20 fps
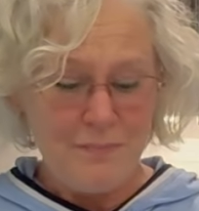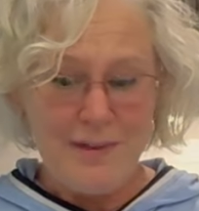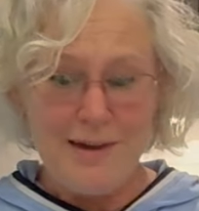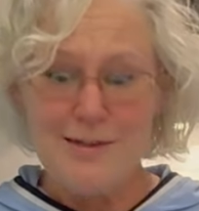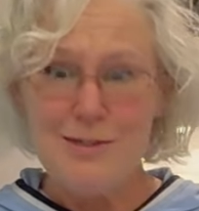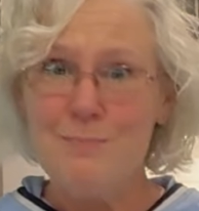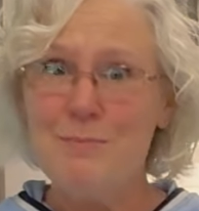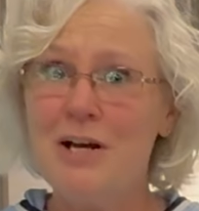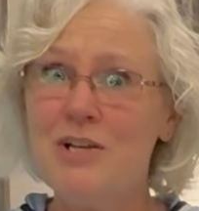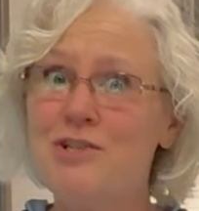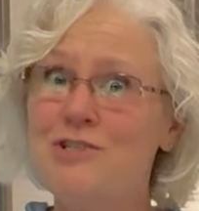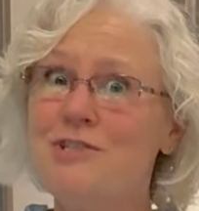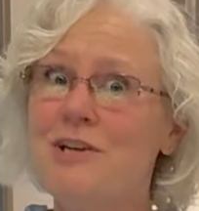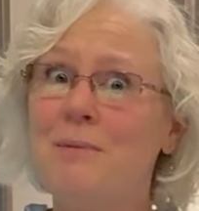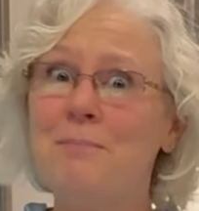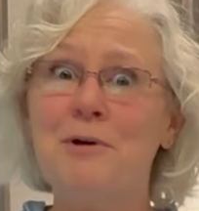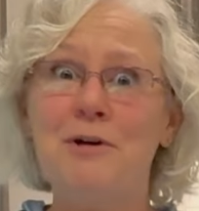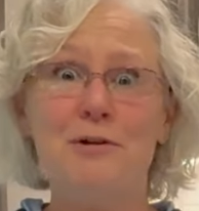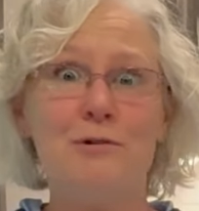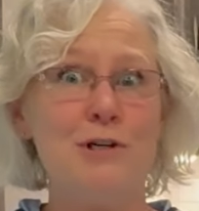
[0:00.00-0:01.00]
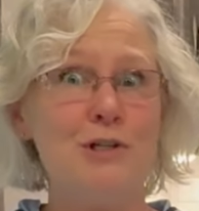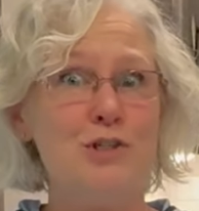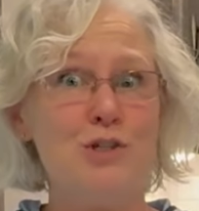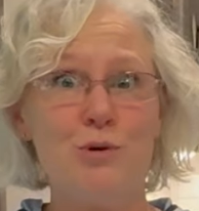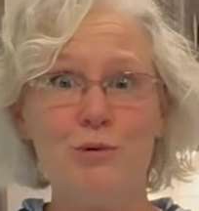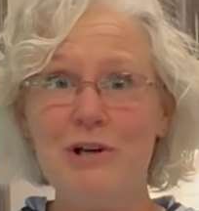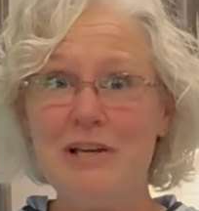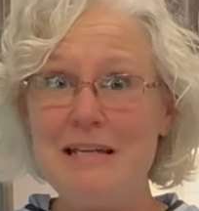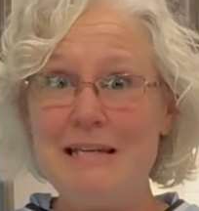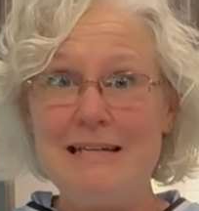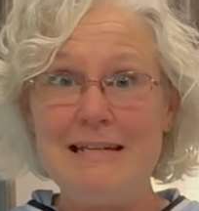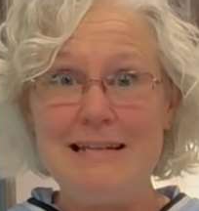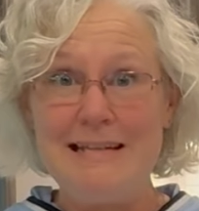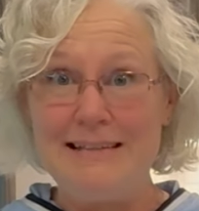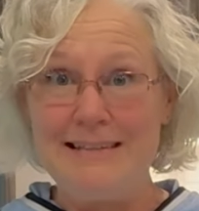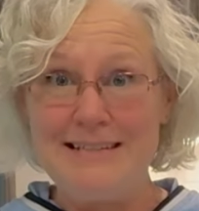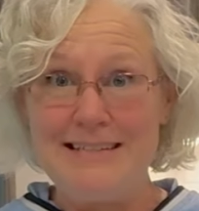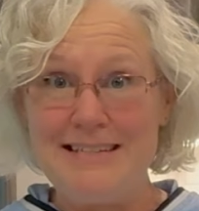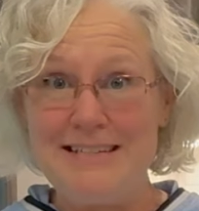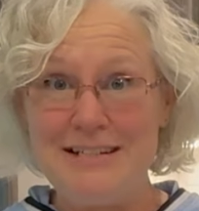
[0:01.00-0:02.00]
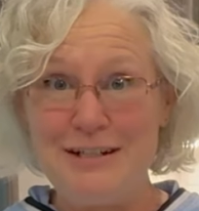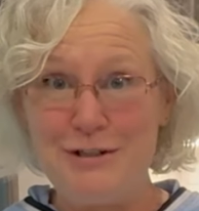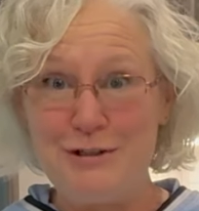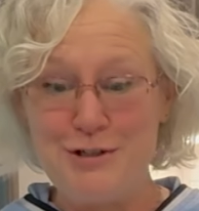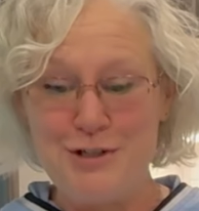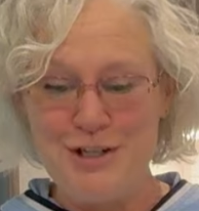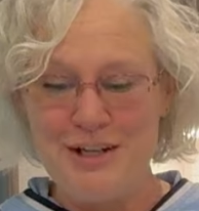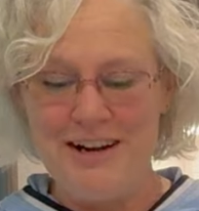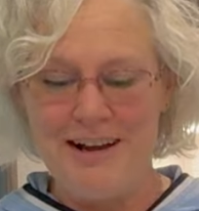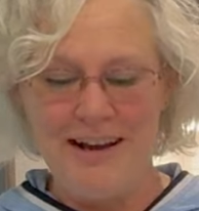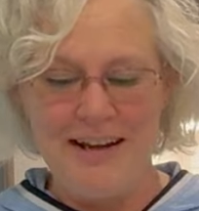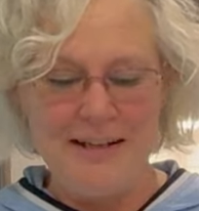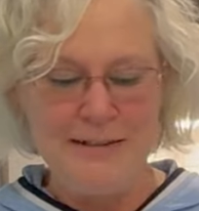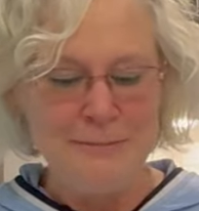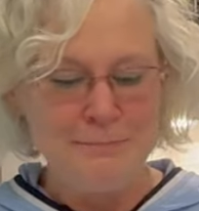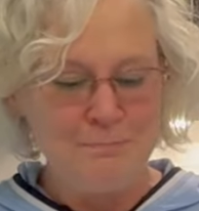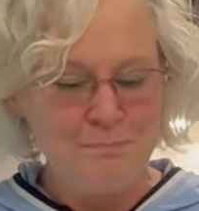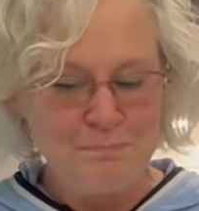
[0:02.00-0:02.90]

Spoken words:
as much as I'm going to enjoy eating this dinner tonight.